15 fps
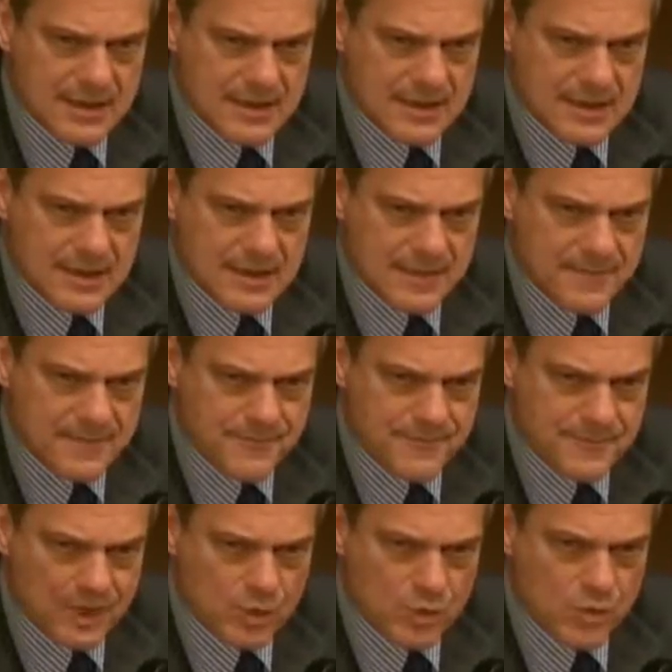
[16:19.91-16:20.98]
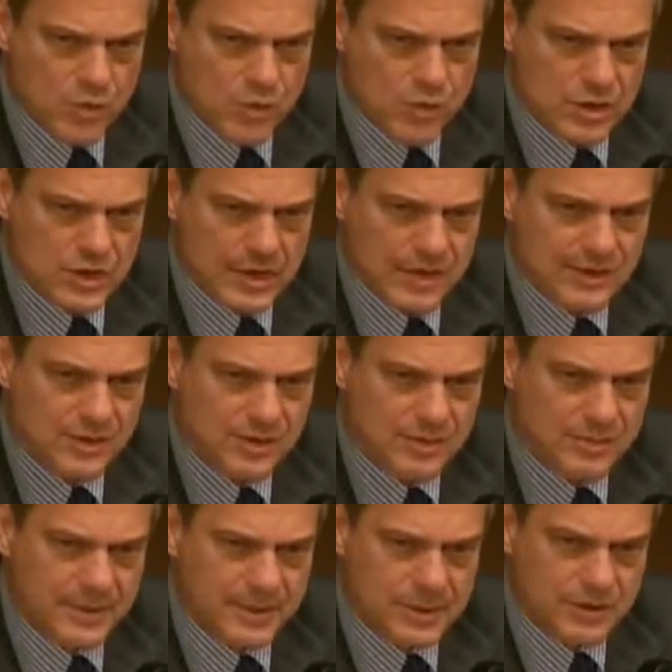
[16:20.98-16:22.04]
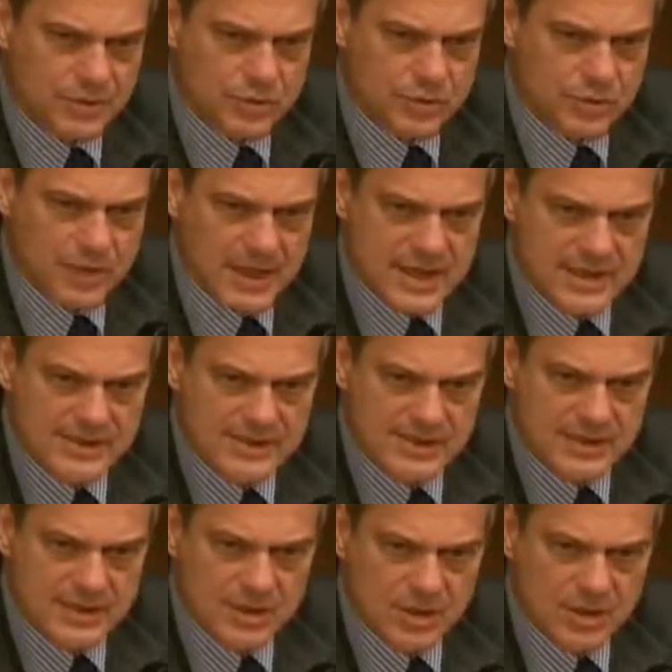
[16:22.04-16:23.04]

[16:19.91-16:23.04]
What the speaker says: who look and compare the US